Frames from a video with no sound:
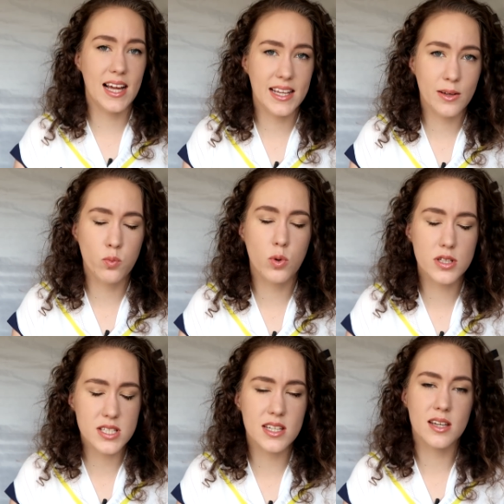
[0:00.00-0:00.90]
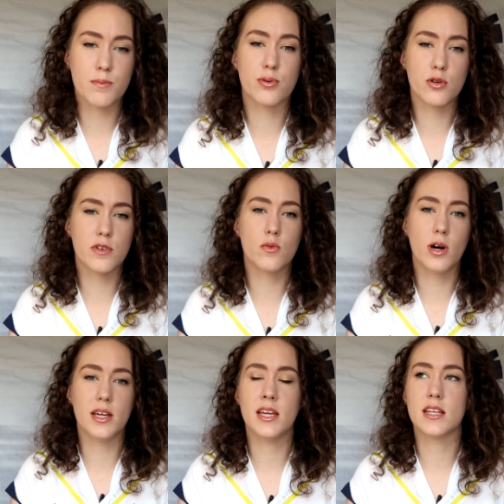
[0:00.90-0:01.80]
Alli once again proving
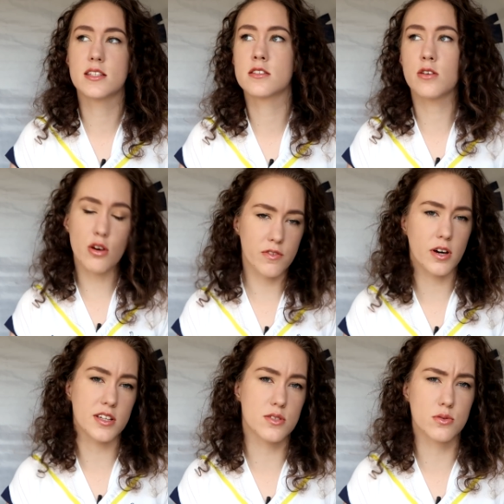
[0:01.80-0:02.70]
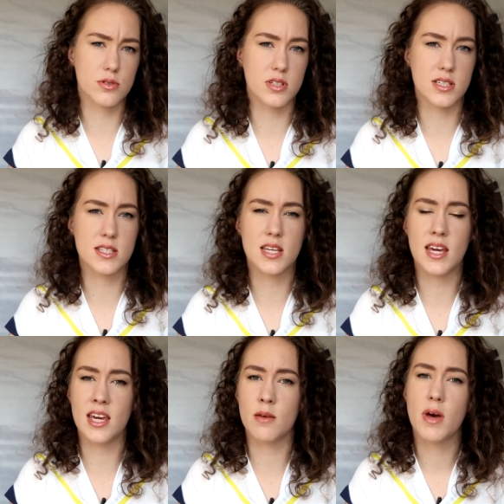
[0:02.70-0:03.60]
why he is so vital to this
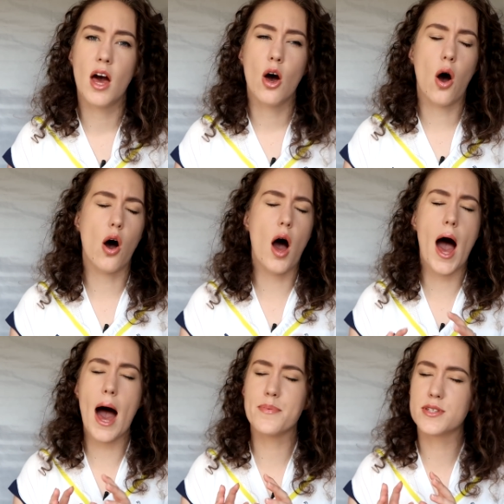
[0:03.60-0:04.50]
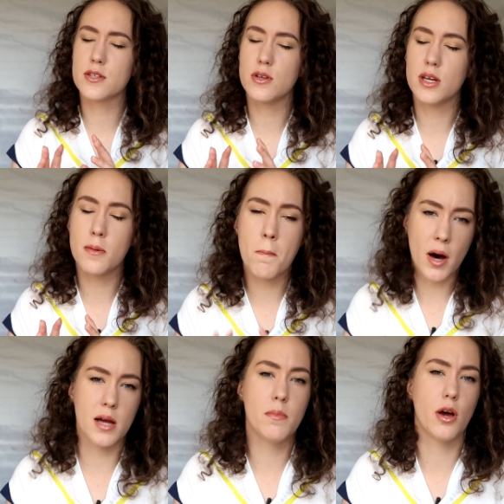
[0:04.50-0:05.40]
team. Absolutely
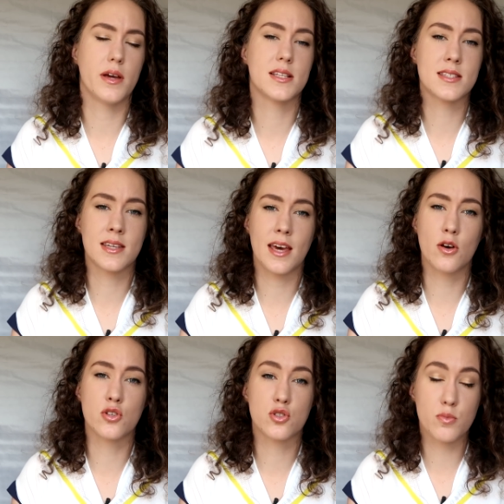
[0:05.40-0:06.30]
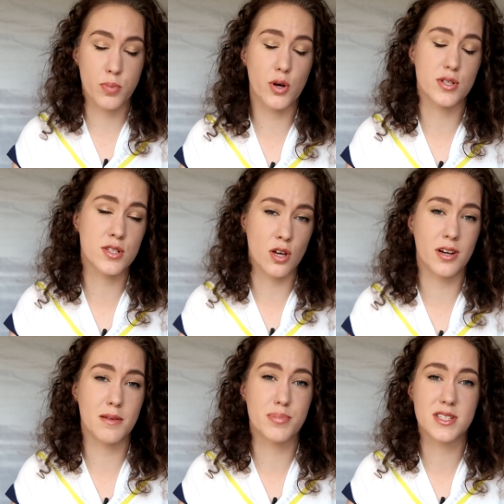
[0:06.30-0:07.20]
mind-blowing skills to put
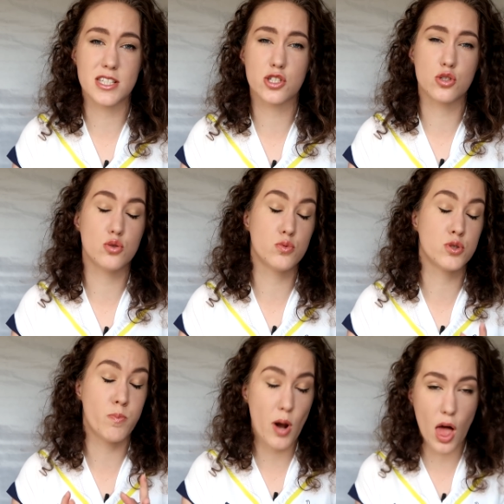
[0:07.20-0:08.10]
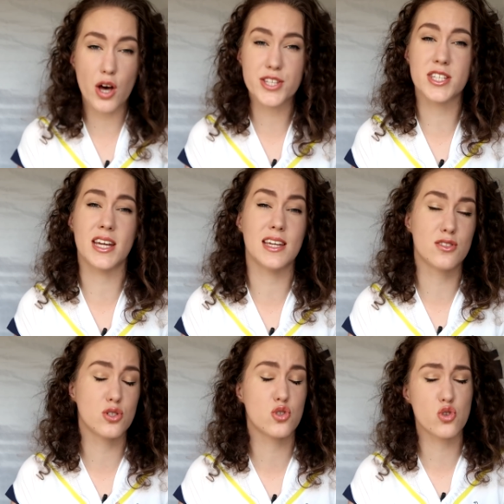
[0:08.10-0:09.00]
Son in position, who blasted it
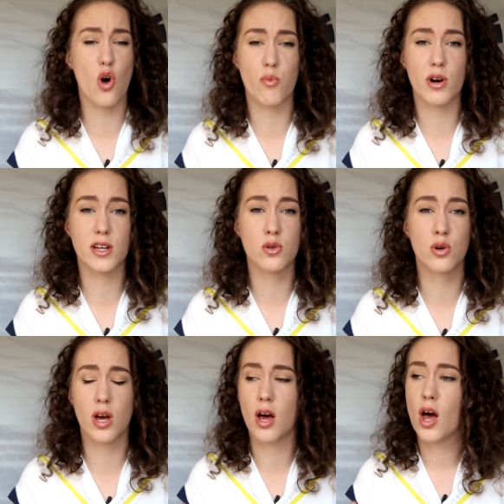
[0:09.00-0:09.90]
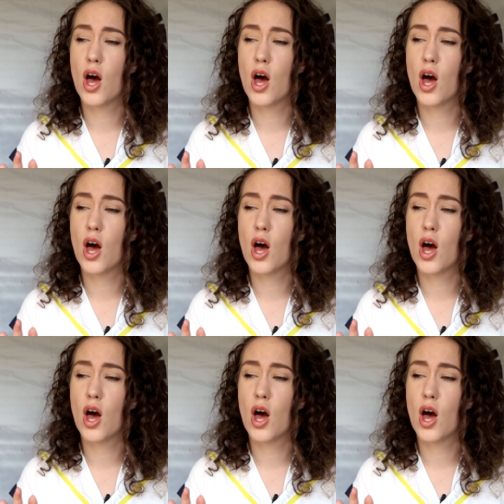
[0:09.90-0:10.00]
into the top right corner.